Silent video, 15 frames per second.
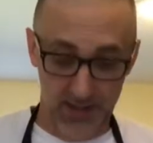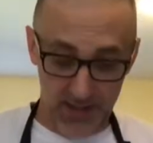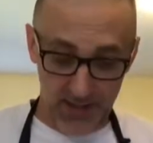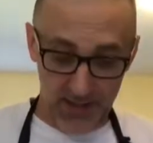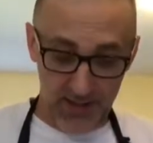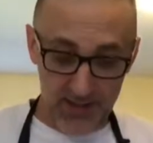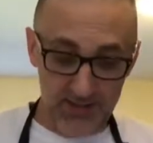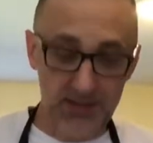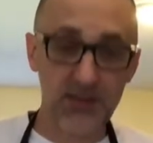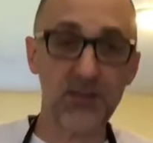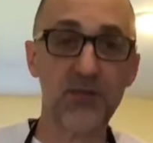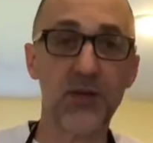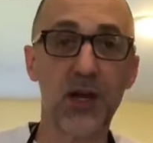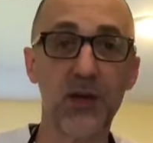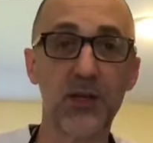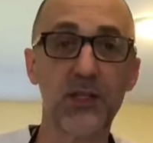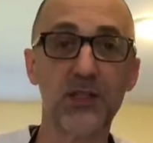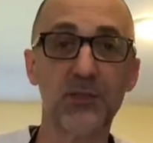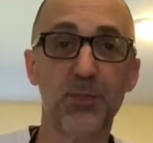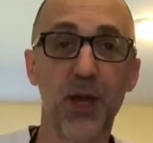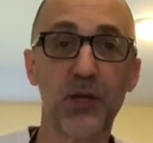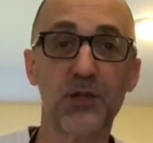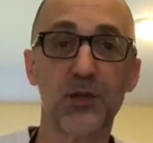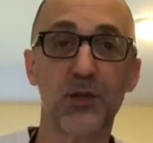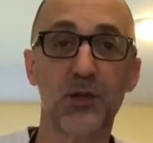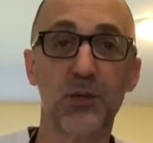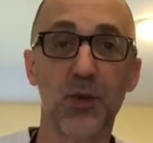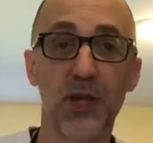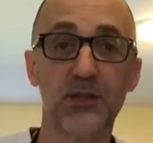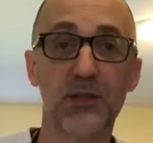This is a very
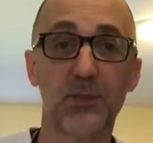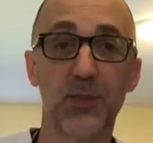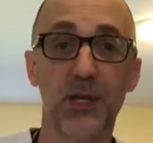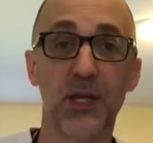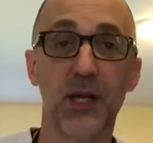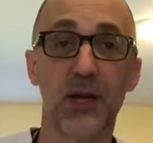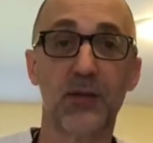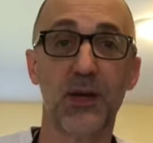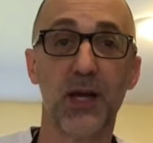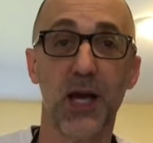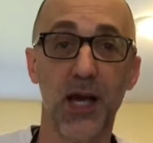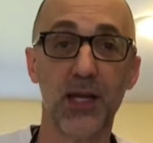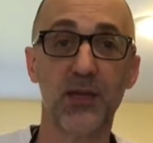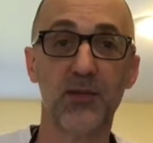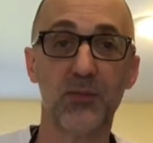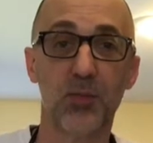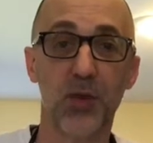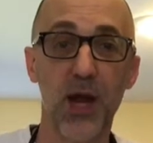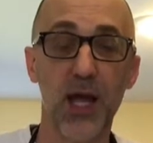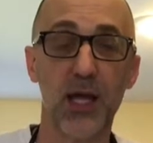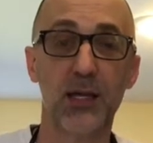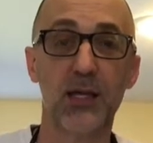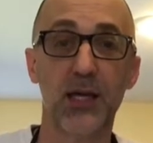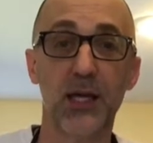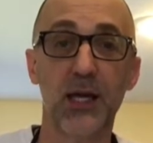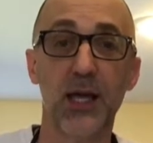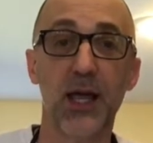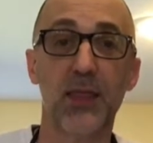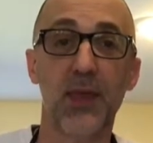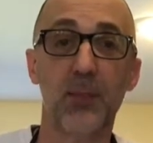special recipe of a kind of bread
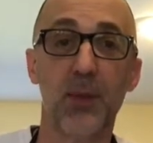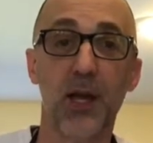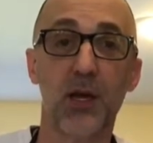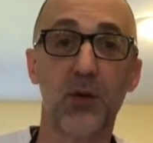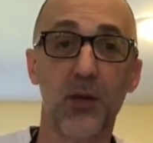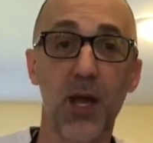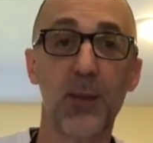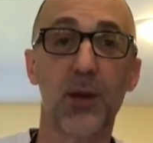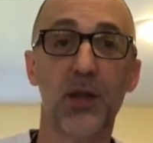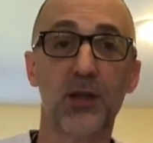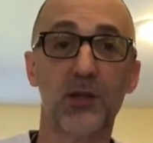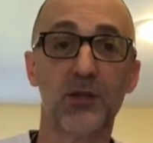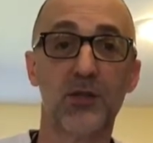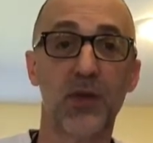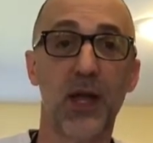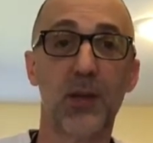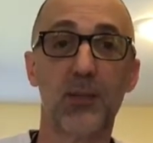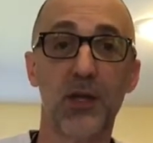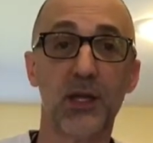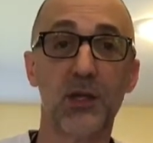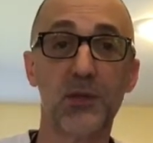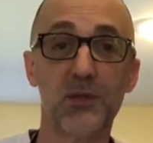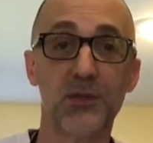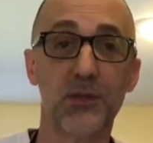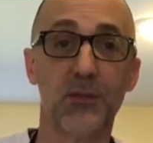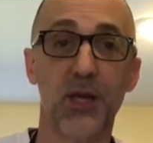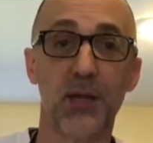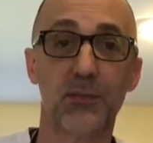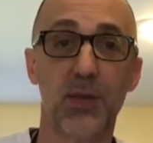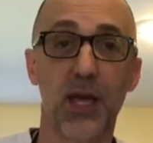that my grandmother's family used to
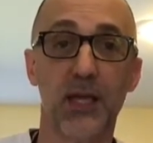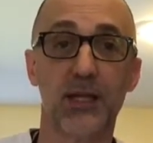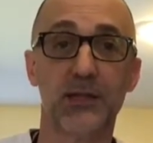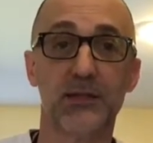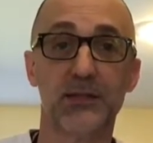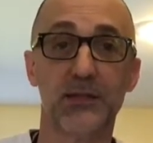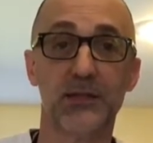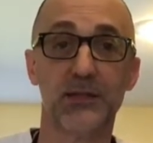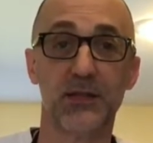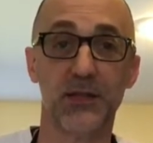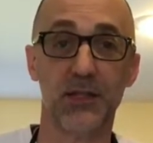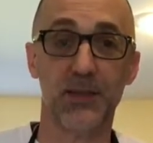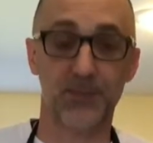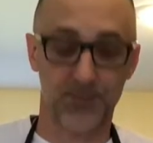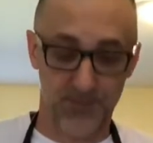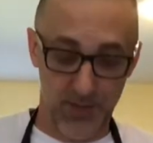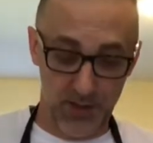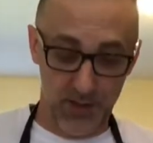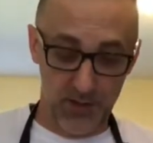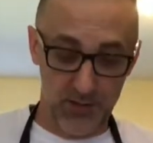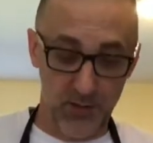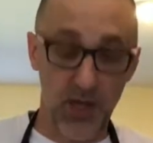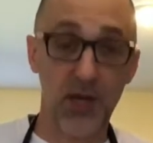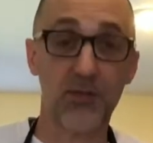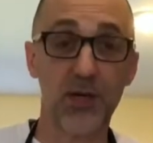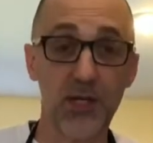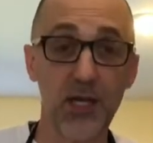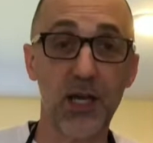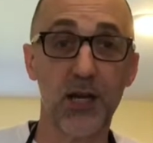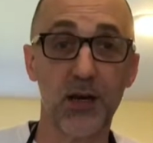make back in Sicily. So
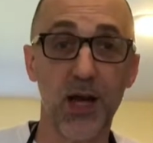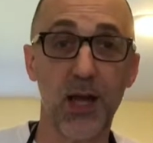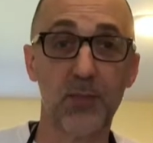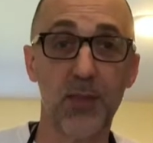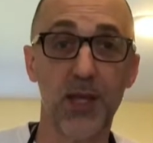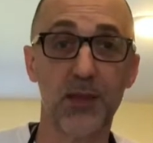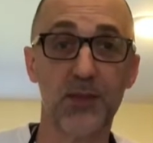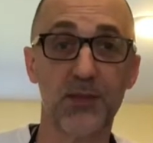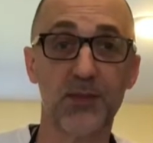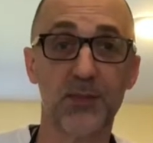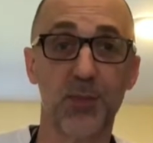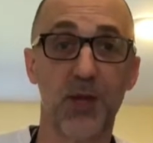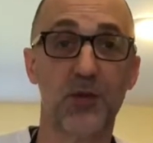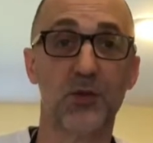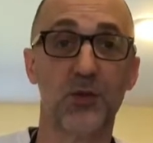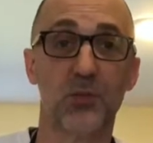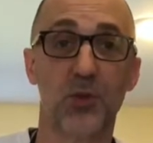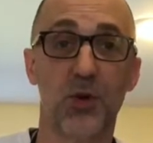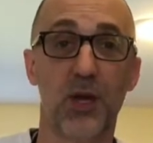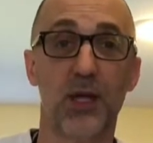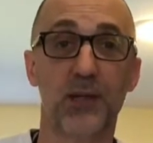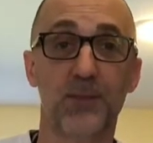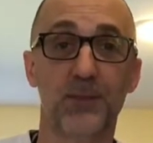every year I make this special bread.